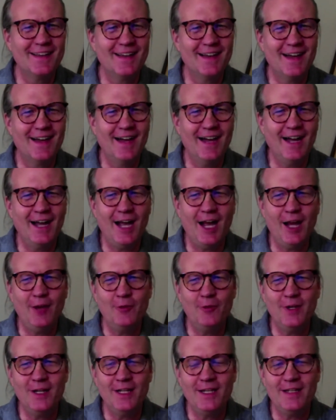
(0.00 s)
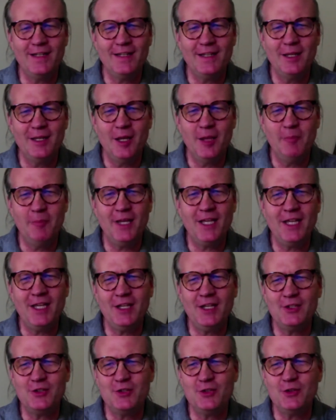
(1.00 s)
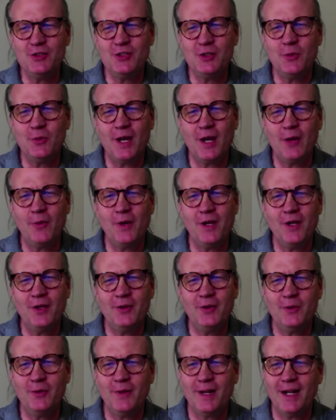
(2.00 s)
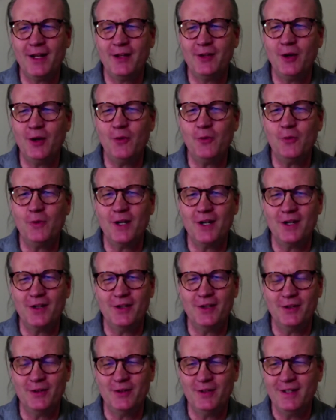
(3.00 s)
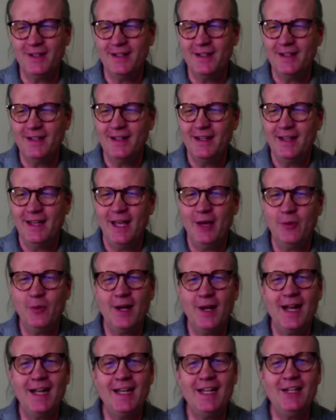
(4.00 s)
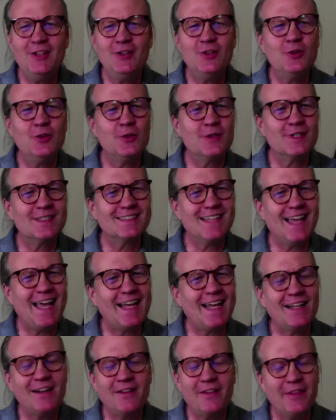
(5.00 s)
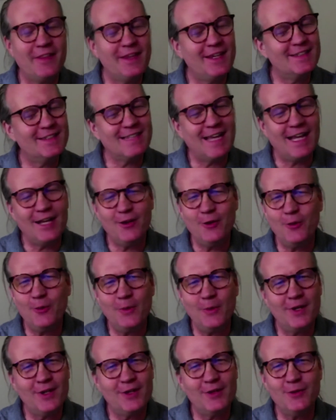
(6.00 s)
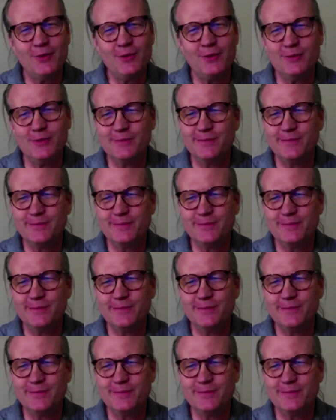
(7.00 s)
I really picking and choosing what I want to do and what I don't want to do. And what I need to do are exactly the things I don't want to do.